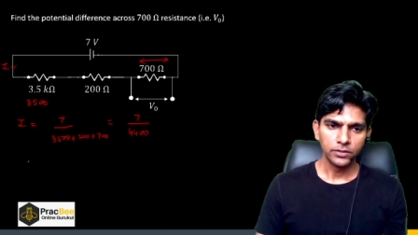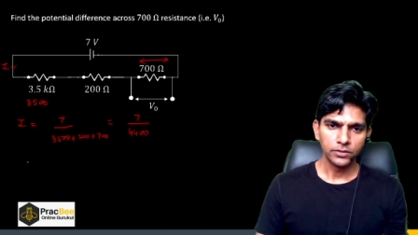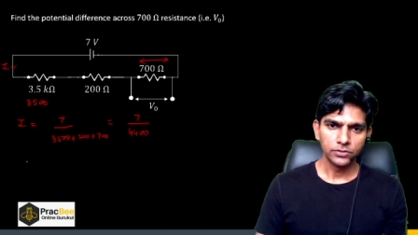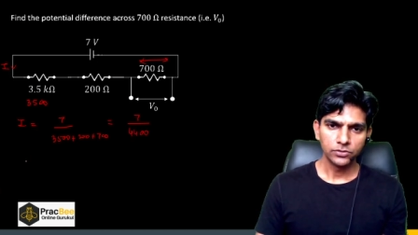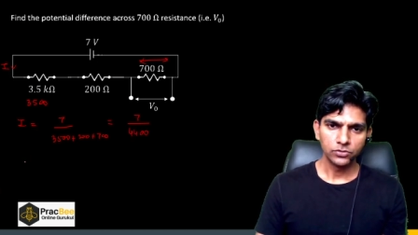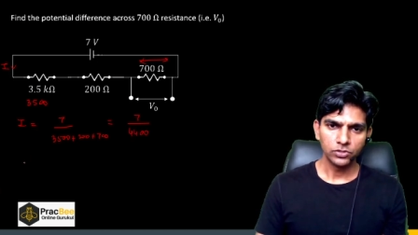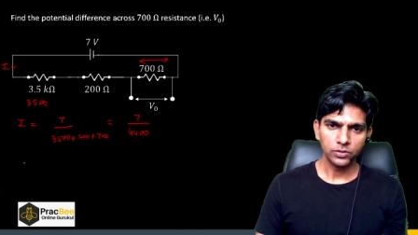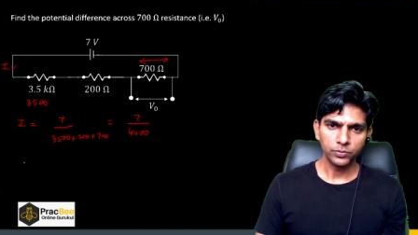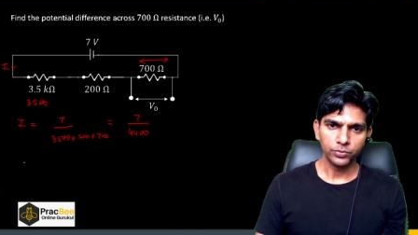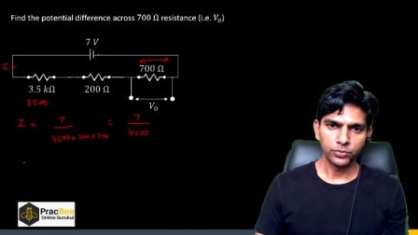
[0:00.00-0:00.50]

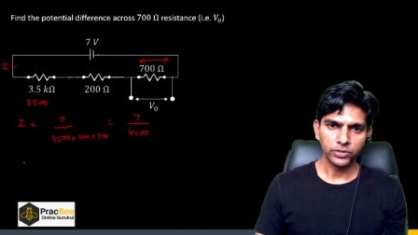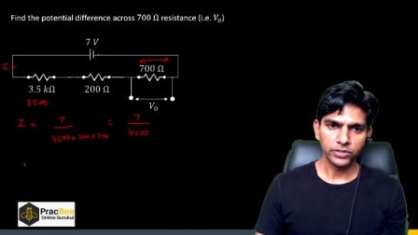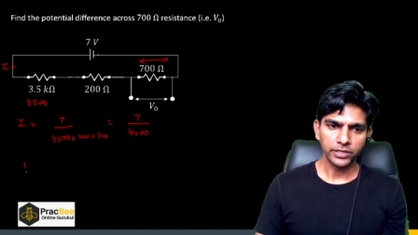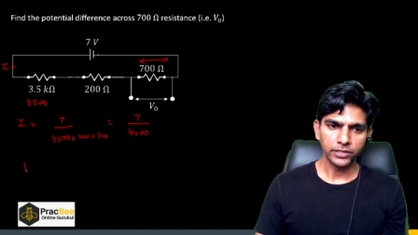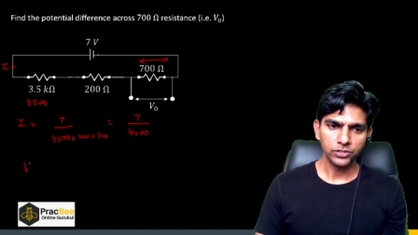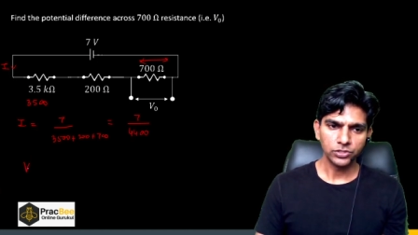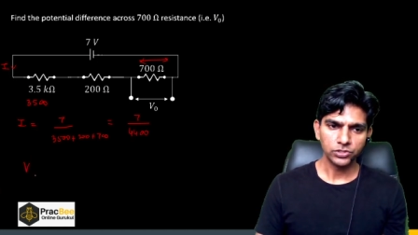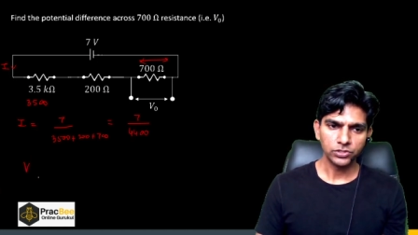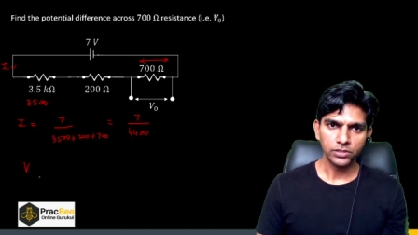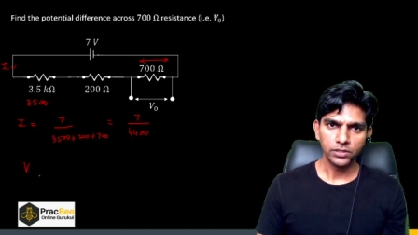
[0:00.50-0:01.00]
So the
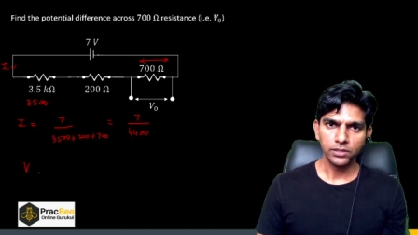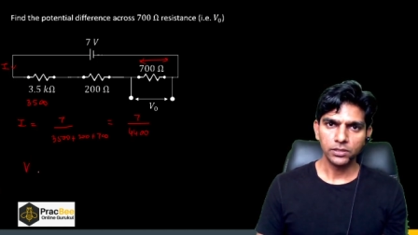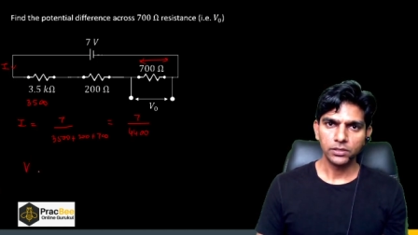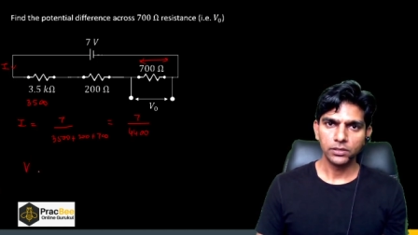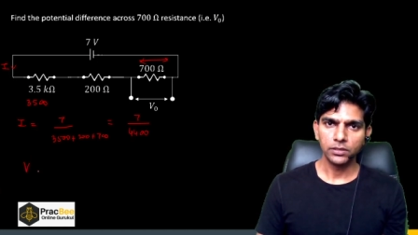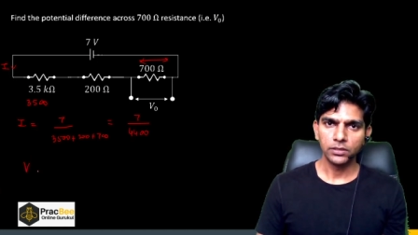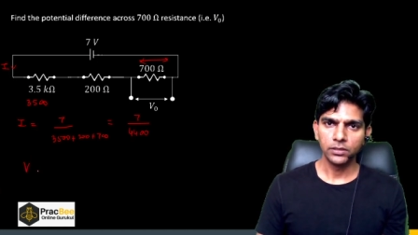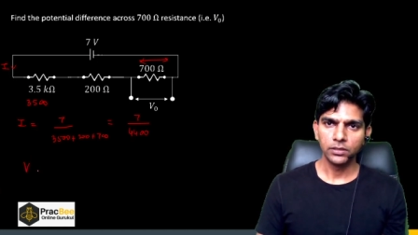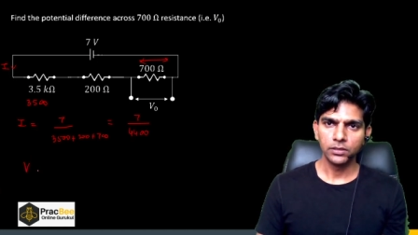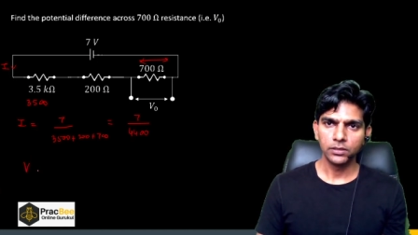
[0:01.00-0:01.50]
potential
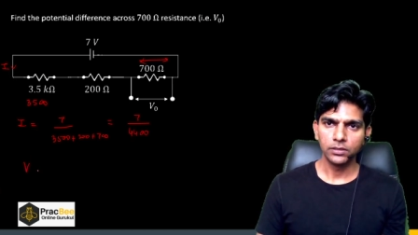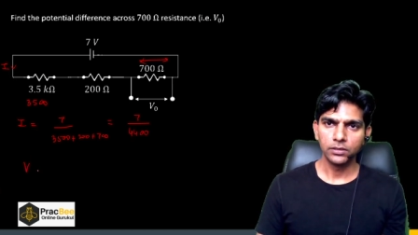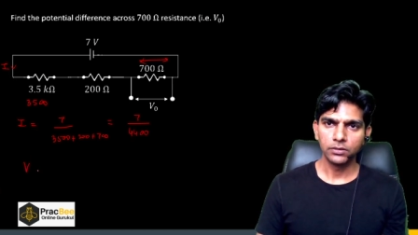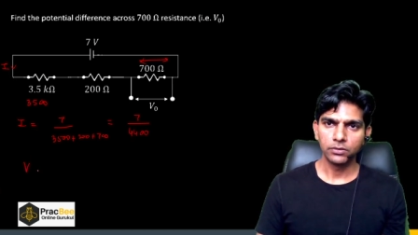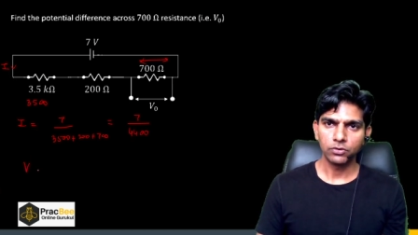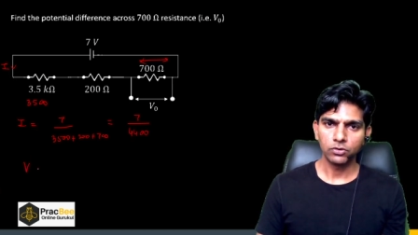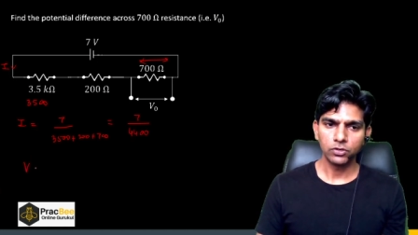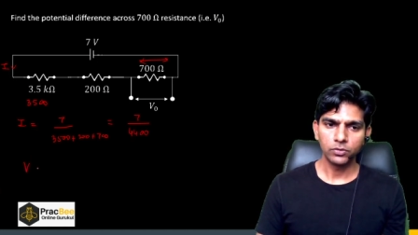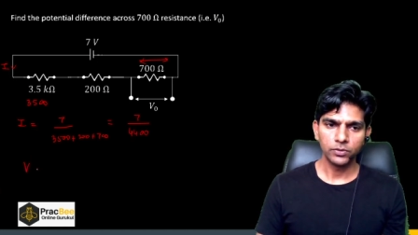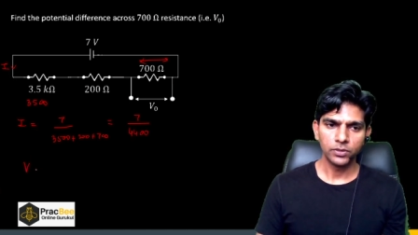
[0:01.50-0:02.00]

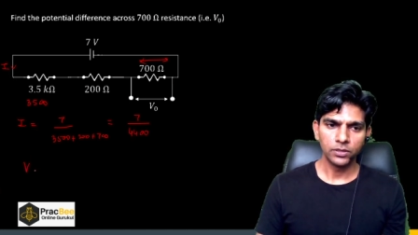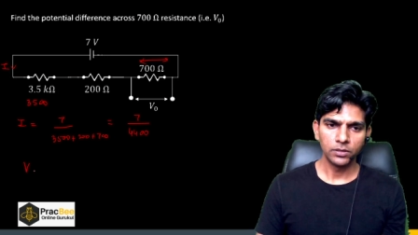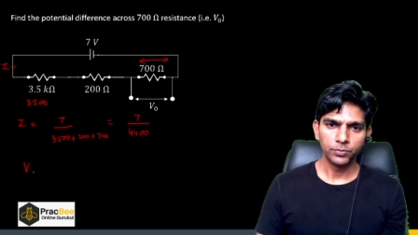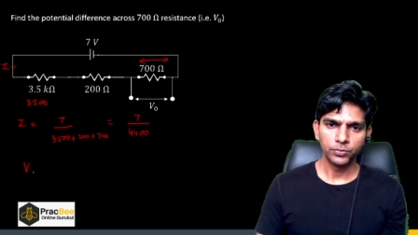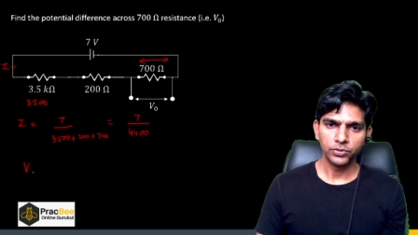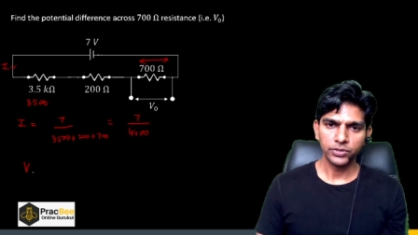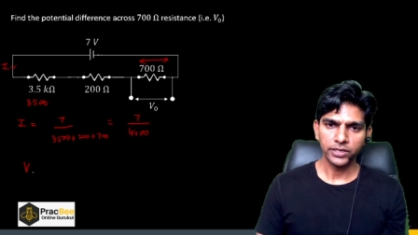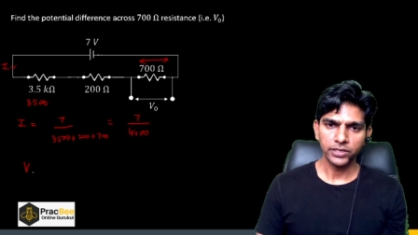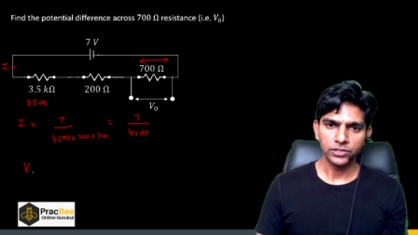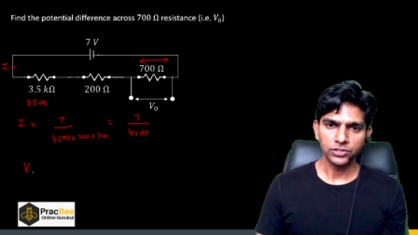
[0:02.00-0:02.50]

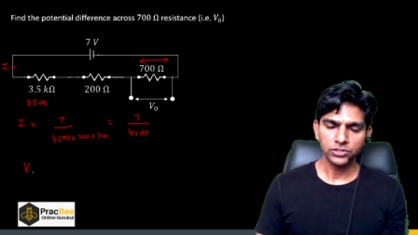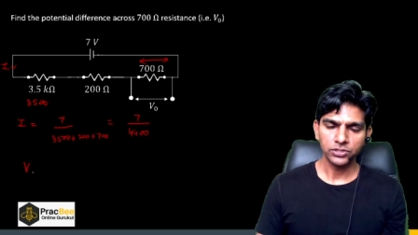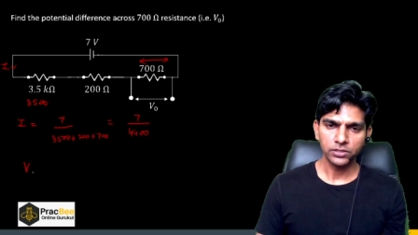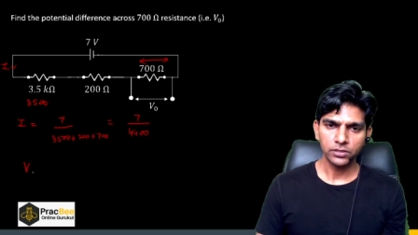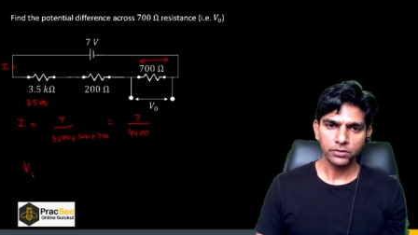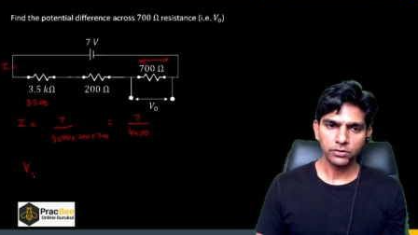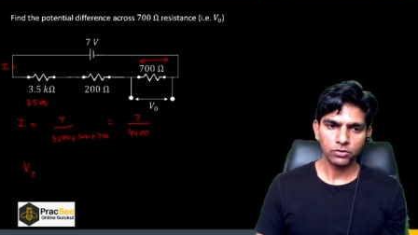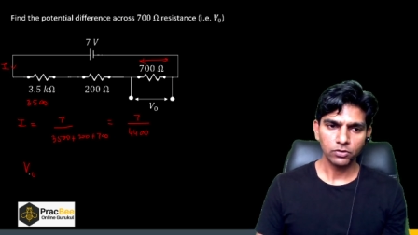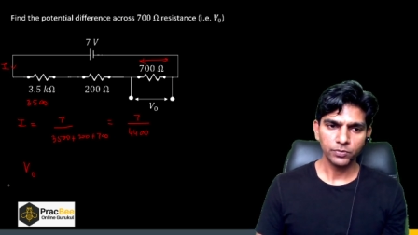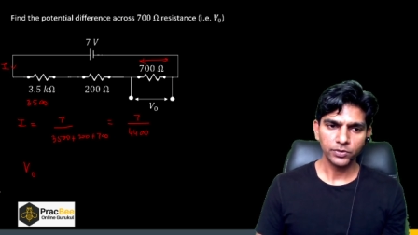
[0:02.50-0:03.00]

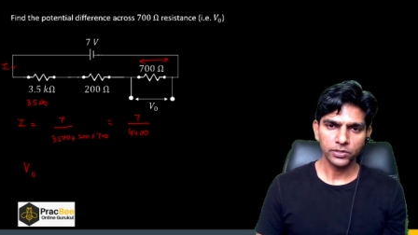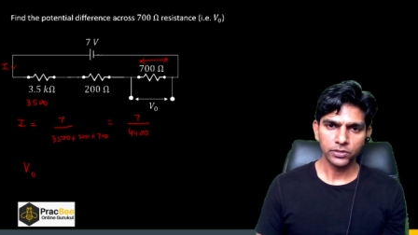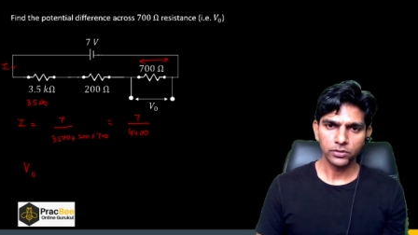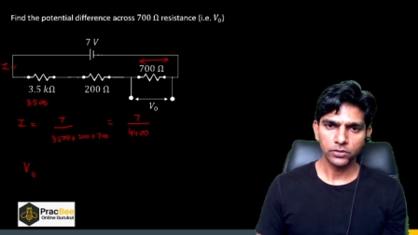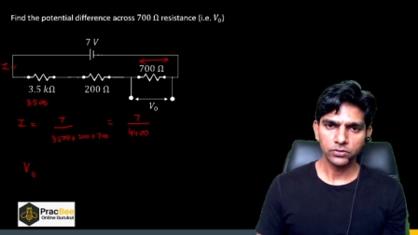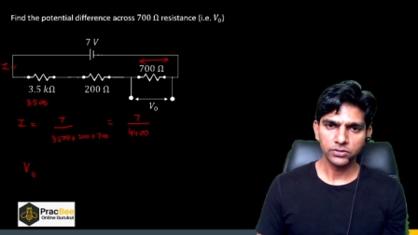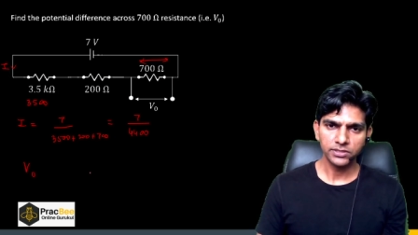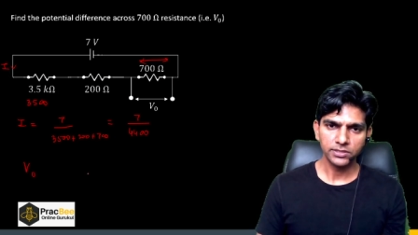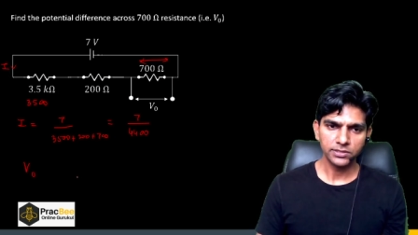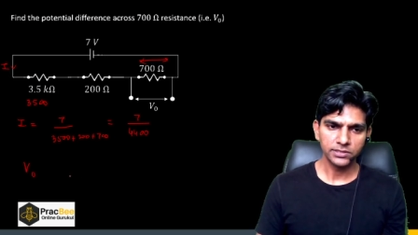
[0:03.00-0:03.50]
drop
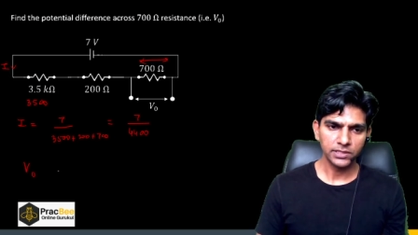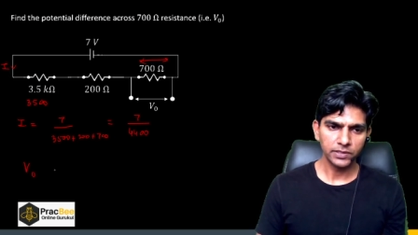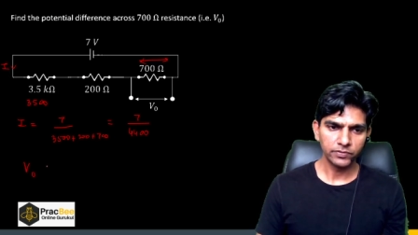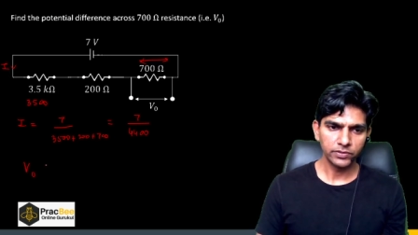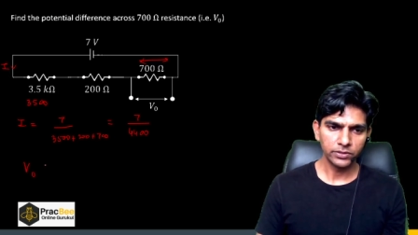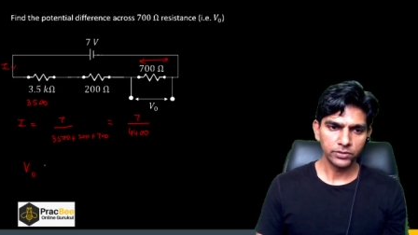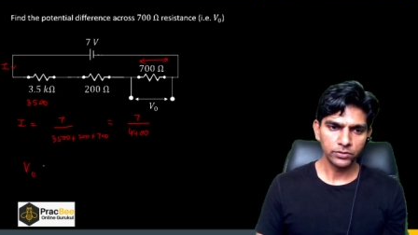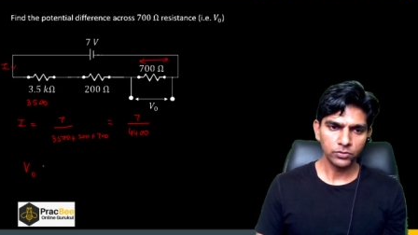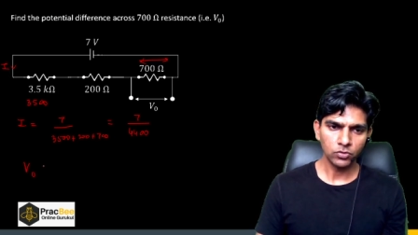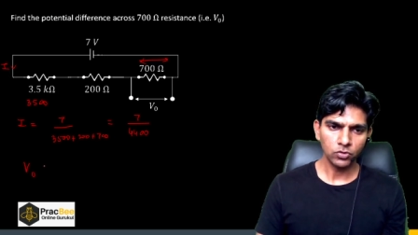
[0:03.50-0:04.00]
across the
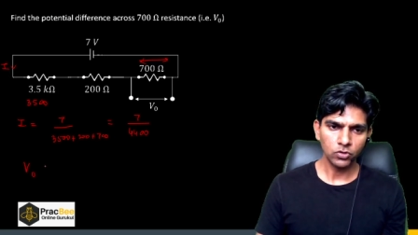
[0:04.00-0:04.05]
700